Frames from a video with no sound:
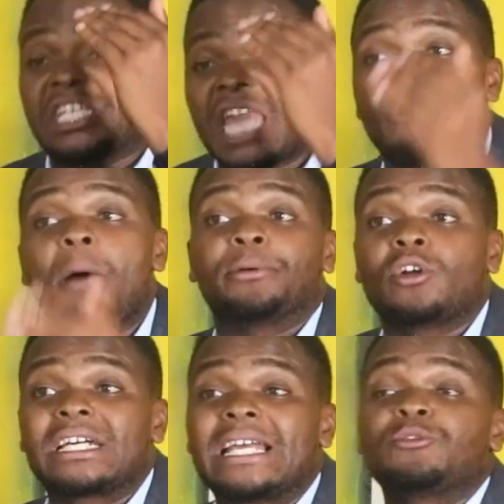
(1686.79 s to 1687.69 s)
Share our
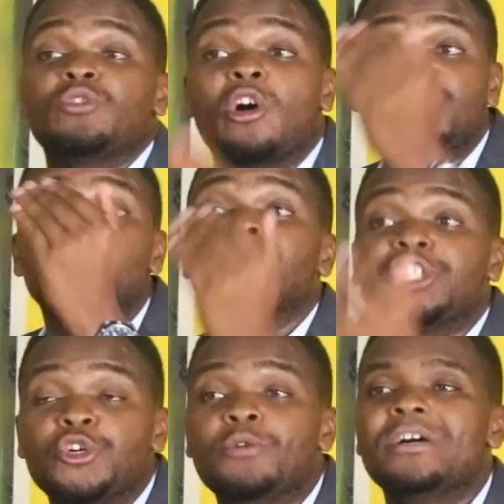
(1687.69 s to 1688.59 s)
programs. We are on
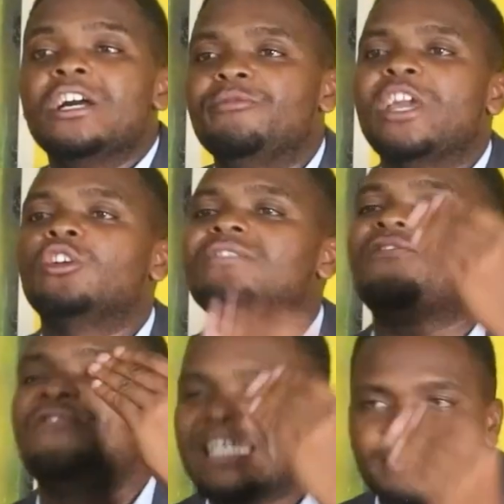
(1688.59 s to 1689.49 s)
YouTube, we are on
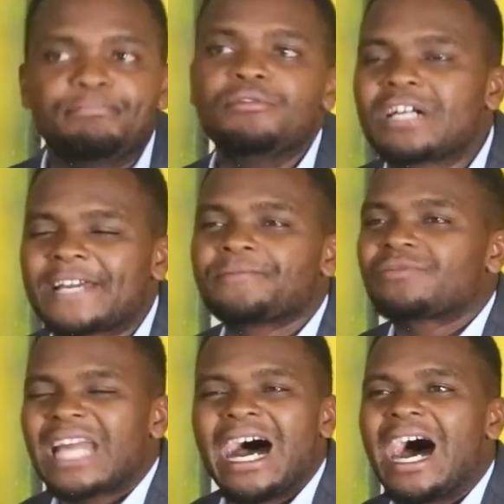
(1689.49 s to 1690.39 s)
Facebook.
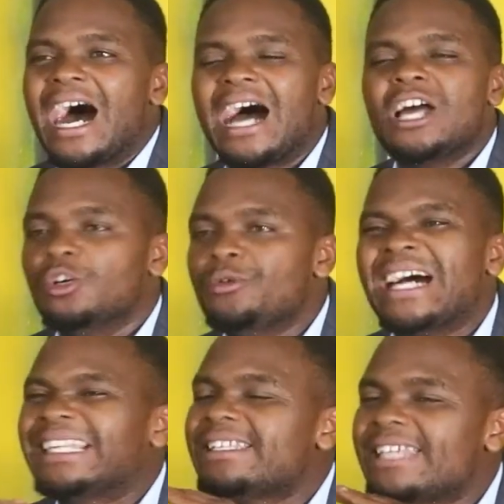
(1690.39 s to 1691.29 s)
We
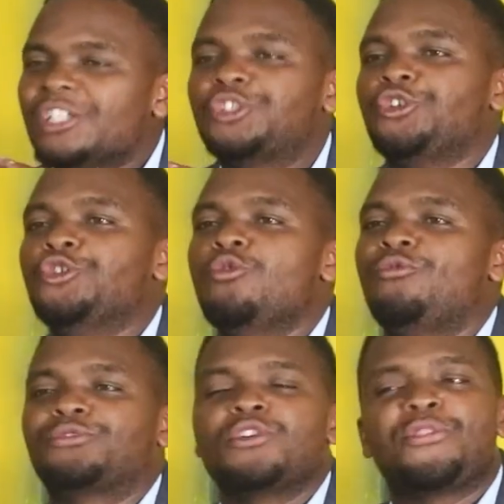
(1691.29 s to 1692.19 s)
are reaching to you
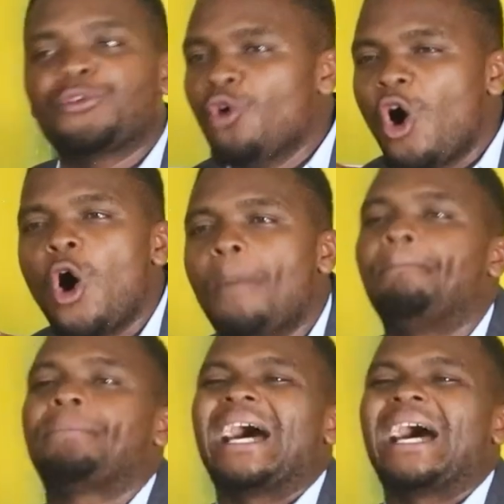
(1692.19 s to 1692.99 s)
through all